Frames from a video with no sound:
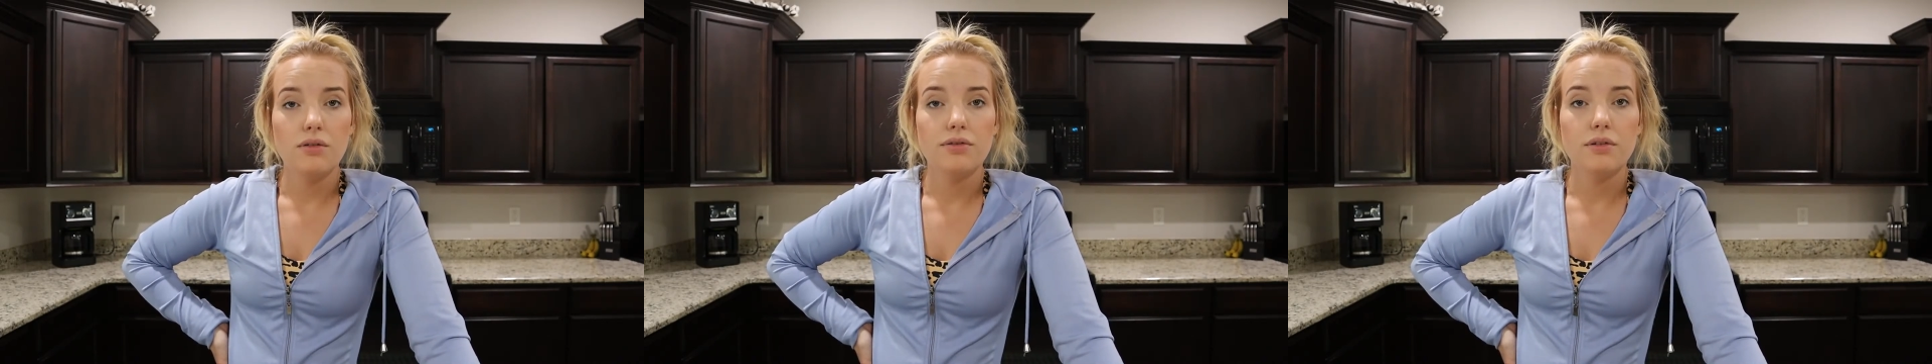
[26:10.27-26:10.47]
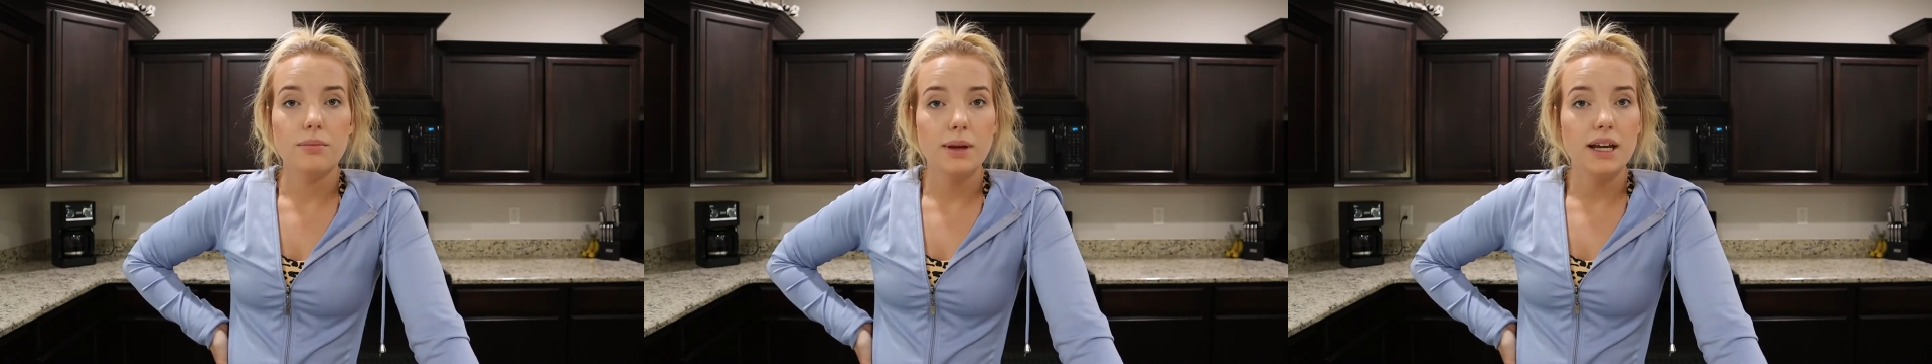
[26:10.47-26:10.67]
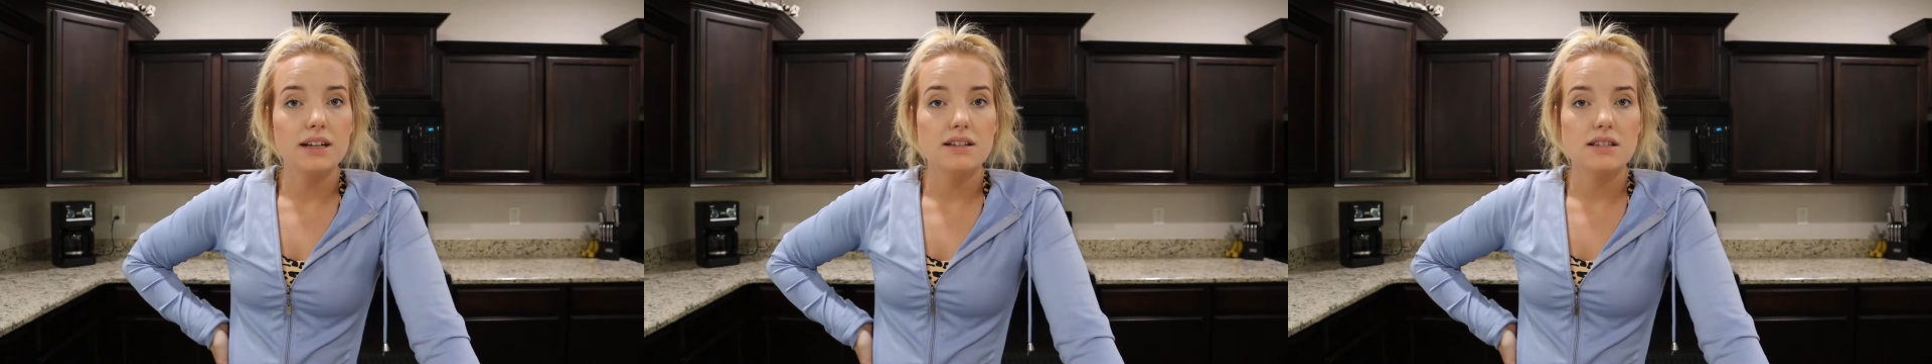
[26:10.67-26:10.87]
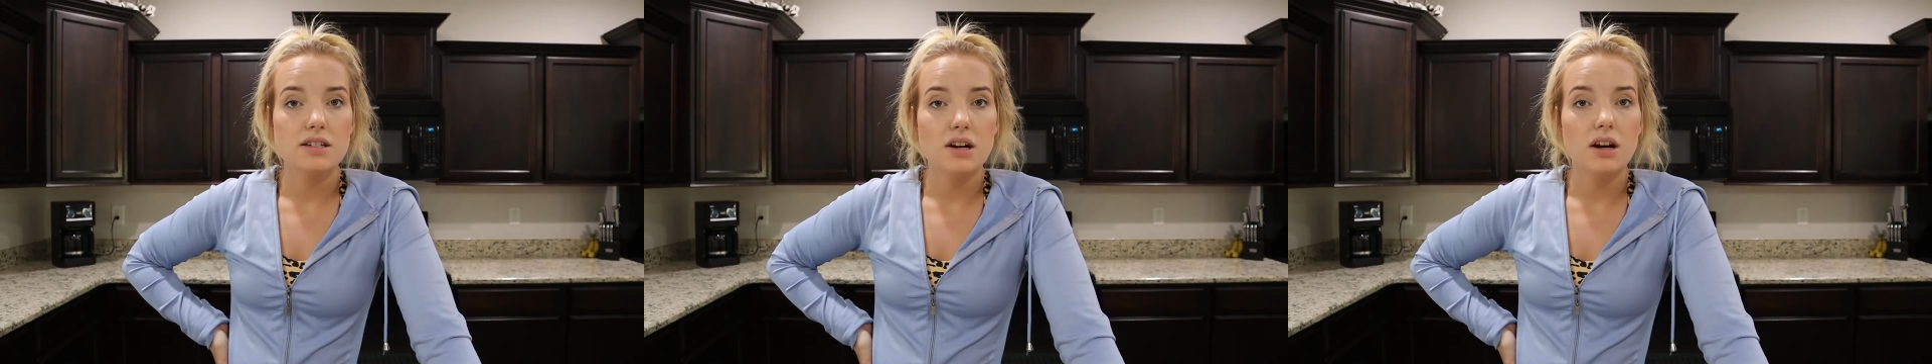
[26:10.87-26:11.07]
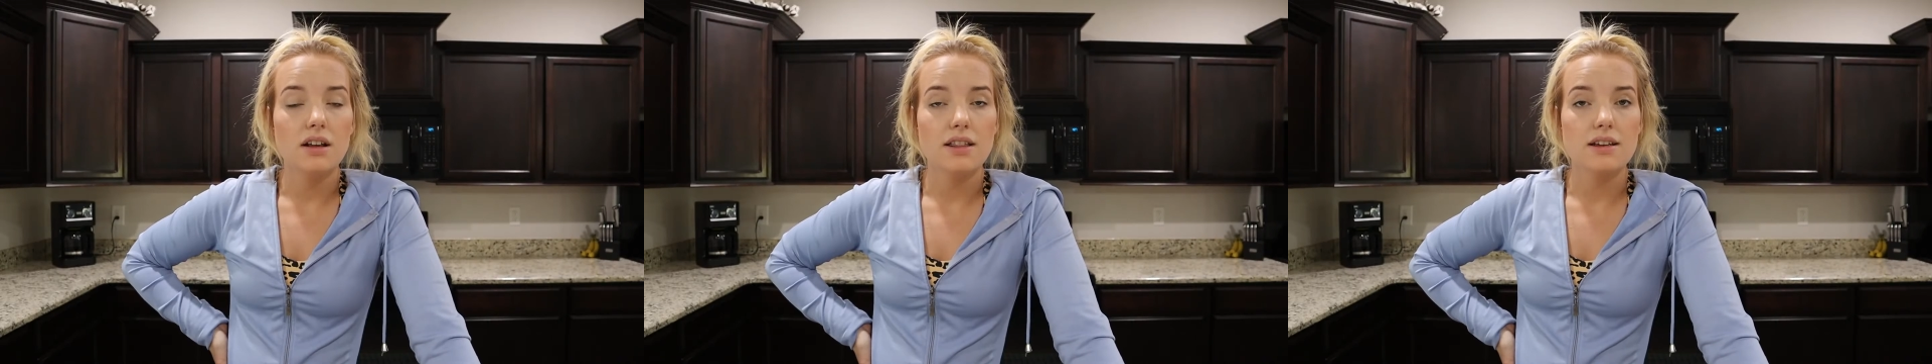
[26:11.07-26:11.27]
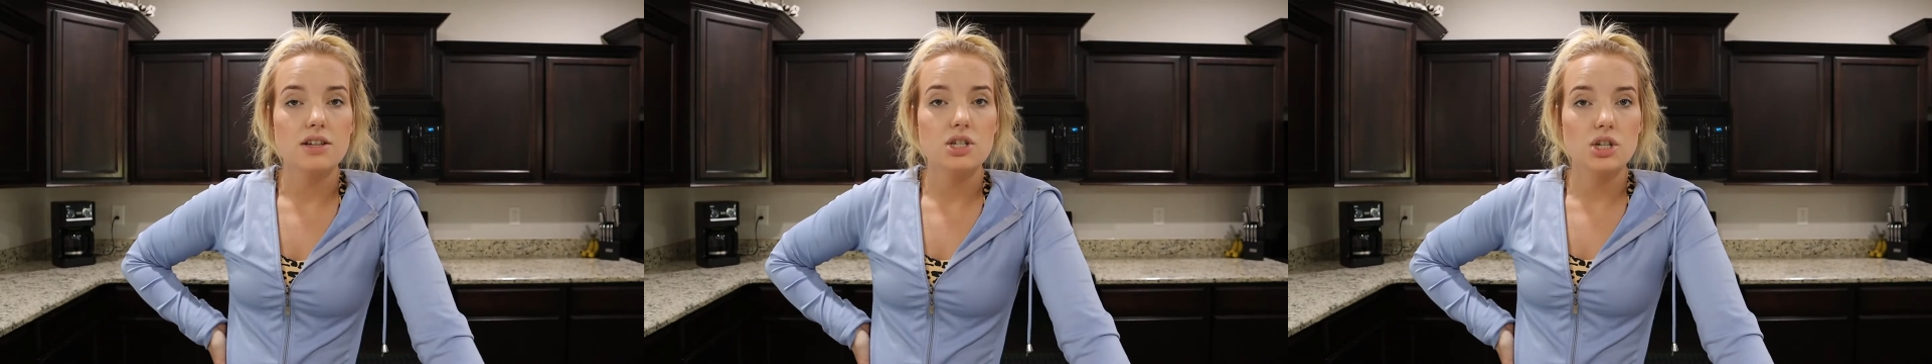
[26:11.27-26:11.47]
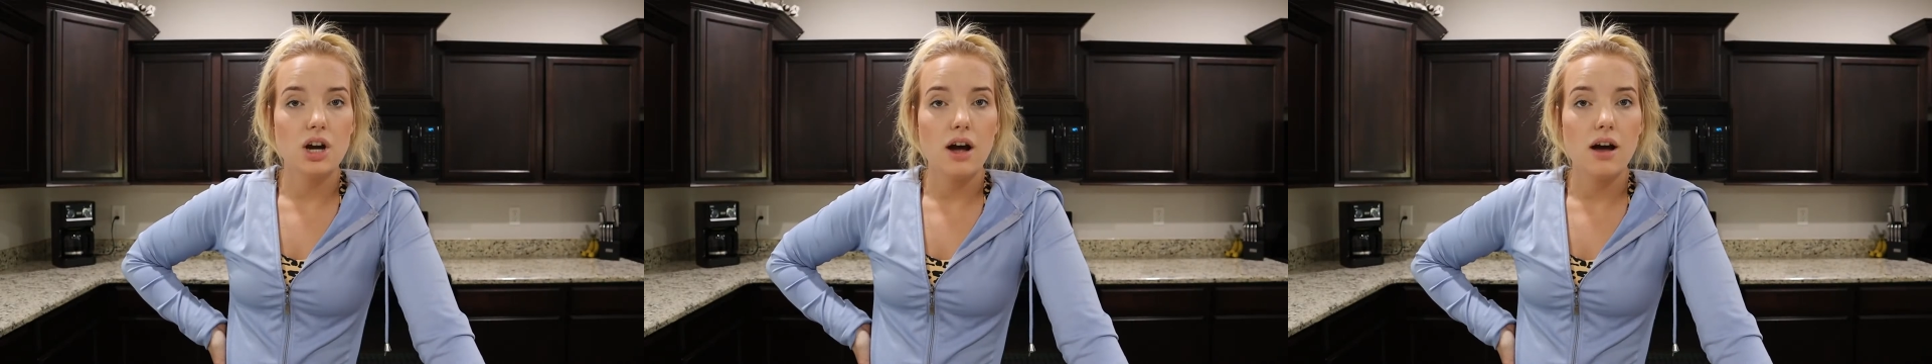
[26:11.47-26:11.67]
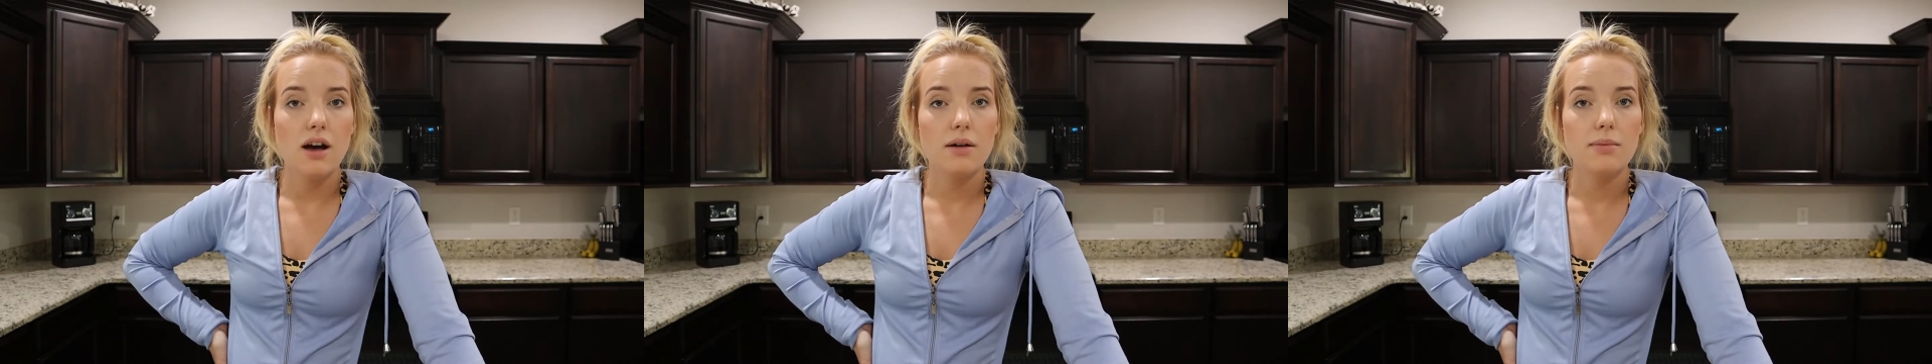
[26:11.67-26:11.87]
for me to start this
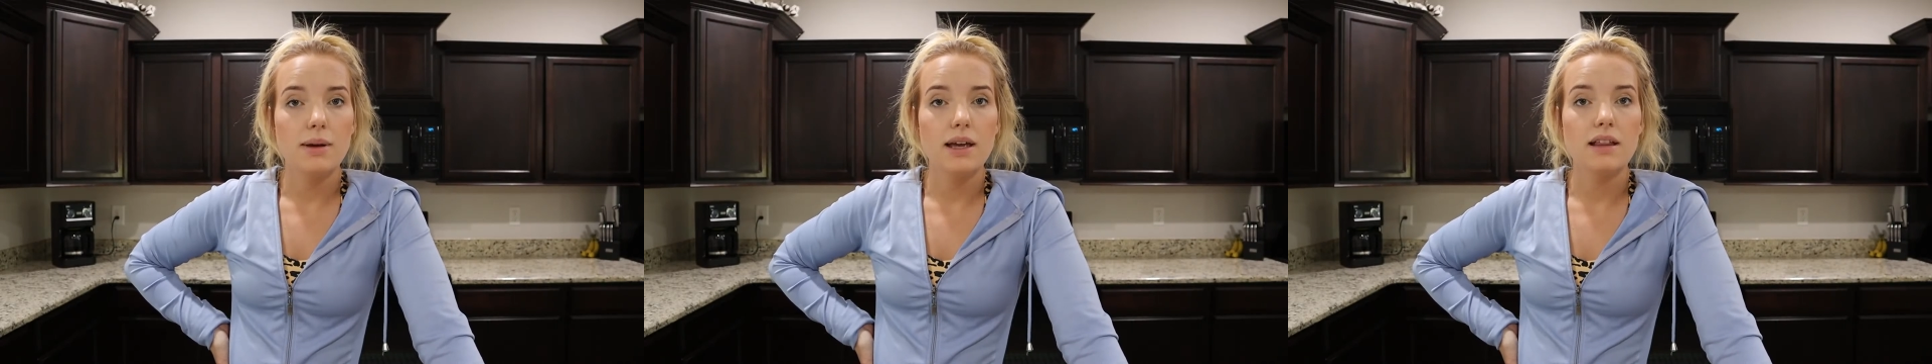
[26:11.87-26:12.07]
job